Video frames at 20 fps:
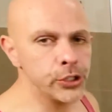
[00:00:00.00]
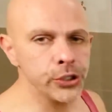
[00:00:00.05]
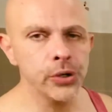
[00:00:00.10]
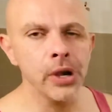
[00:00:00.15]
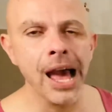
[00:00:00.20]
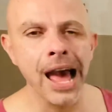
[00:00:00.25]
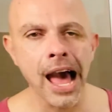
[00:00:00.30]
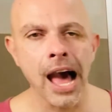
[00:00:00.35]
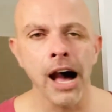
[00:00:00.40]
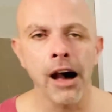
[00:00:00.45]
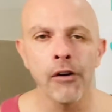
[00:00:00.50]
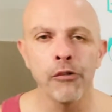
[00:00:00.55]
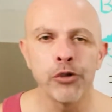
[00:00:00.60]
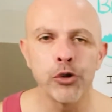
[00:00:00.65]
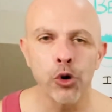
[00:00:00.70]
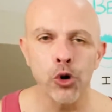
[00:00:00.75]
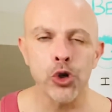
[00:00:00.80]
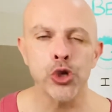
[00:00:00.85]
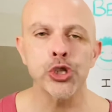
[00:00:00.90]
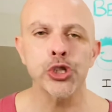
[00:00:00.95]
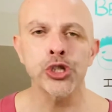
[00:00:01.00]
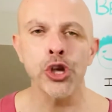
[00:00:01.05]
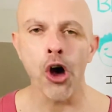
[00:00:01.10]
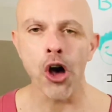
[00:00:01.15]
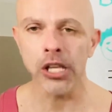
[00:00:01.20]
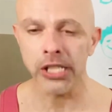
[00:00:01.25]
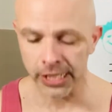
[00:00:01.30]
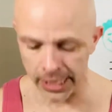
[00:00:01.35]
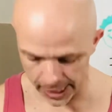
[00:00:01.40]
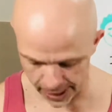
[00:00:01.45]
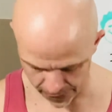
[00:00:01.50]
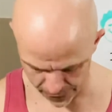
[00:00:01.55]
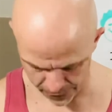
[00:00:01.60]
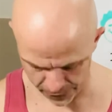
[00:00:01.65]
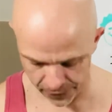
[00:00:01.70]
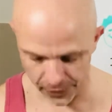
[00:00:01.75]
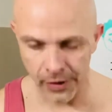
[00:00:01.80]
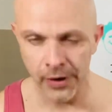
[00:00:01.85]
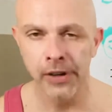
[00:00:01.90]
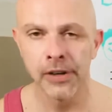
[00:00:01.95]
have your
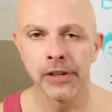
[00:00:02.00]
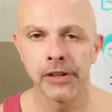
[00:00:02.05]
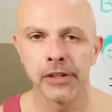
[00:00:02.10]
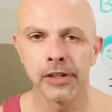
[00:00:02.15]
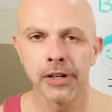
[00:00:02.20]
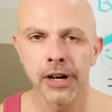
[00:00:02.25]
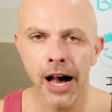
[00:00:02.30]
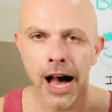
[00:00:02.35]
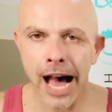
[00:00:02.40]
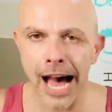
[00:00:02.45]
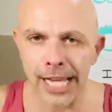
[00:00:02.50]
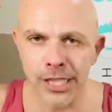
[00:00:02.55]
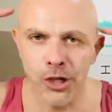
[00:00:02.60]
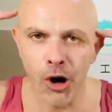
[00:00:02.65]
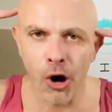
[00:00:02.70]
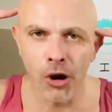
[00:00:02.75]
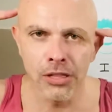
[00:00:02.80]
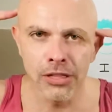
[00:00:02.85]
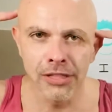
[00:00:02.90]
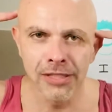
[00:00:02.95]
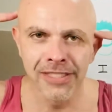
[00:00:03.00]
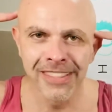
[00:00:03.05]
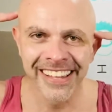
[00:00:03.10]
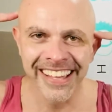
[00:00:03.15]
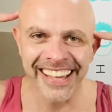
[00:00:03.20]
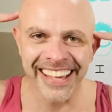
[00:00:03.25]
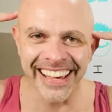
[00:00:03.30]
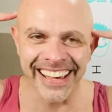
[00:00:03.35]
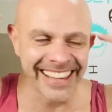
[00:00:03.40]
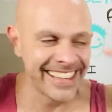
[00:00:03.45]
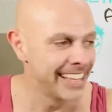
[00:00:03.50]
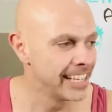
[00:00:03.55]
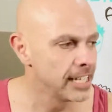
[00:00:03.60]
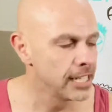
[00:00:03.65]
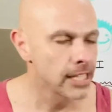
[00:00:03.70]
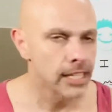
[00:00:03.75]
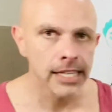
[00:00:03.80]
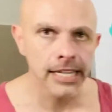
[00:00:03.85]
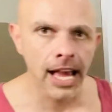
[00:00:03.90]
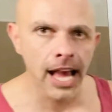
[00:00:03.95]
assertive hat on,
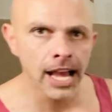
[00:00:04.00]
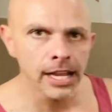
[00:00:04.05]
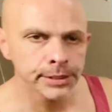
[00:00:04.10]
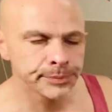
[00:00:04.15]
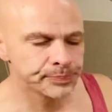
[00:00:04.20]
yeah,